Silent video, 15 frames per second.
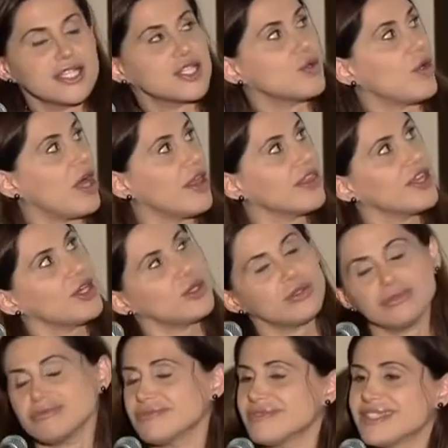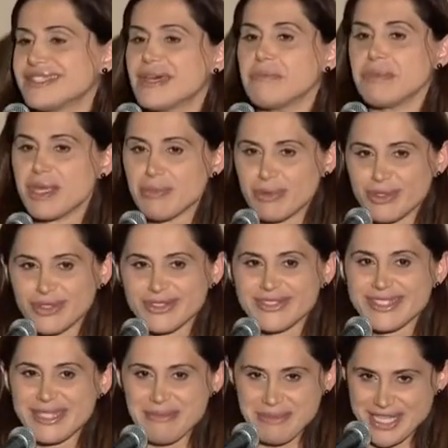So, although some people
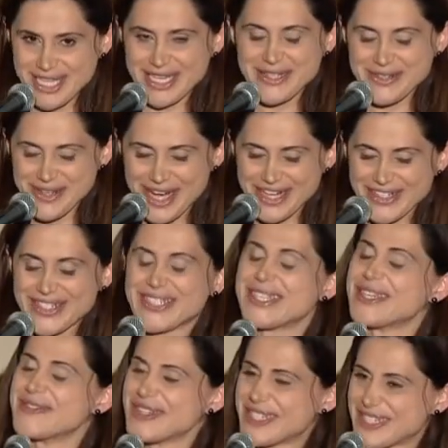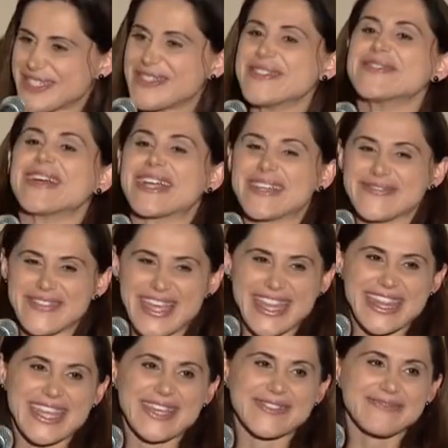seem to water ski, we do
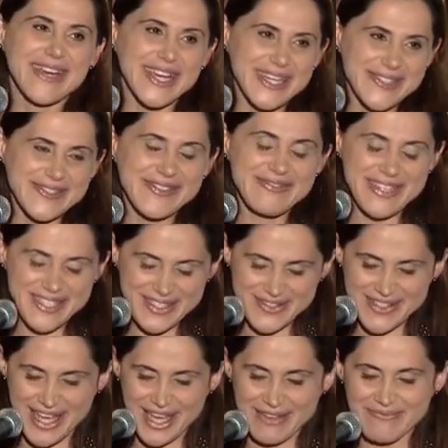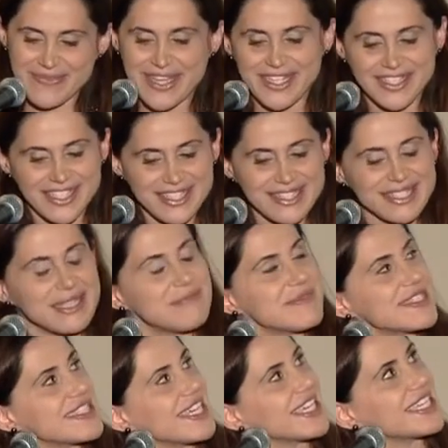recommend that pregnant women do not, but it
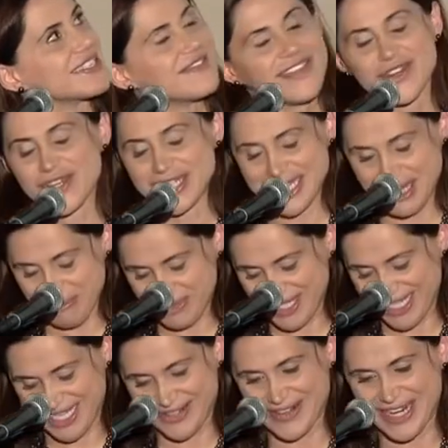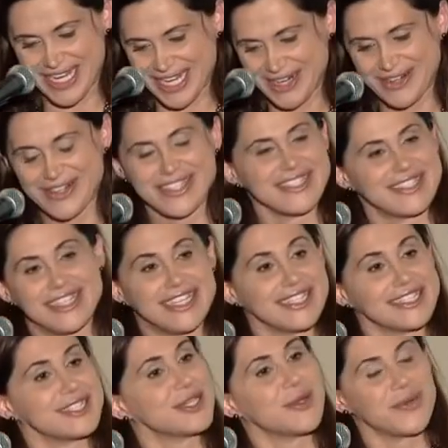seems like it's very tempting right here.
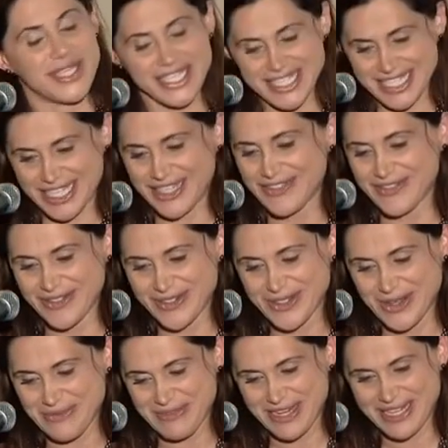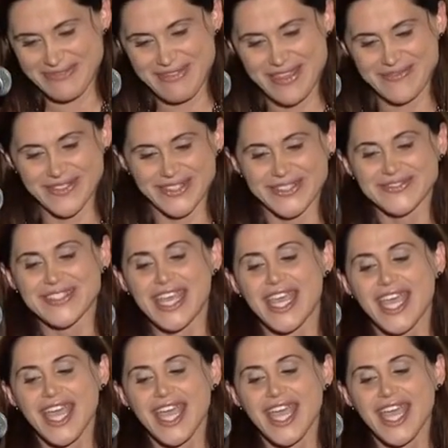It's so easy for so many people.